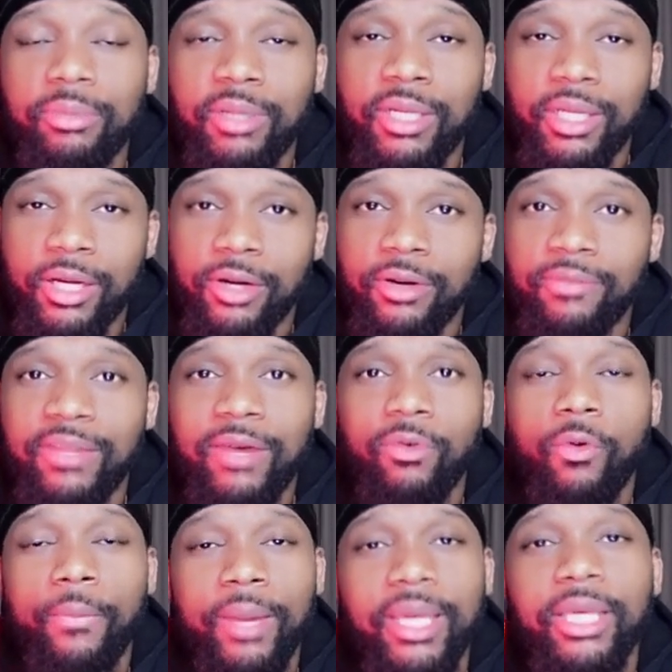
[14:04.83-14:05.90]
narrative that will
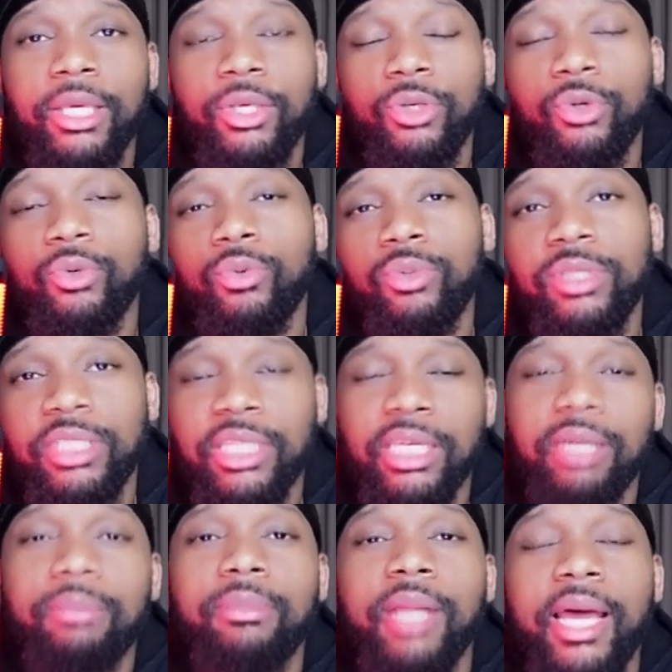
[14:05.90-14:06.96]
make you
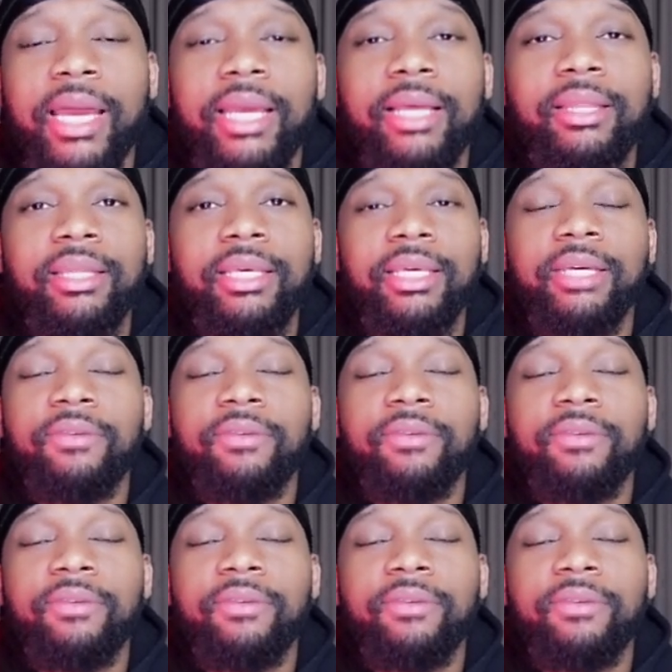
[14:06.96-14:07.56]
seem like the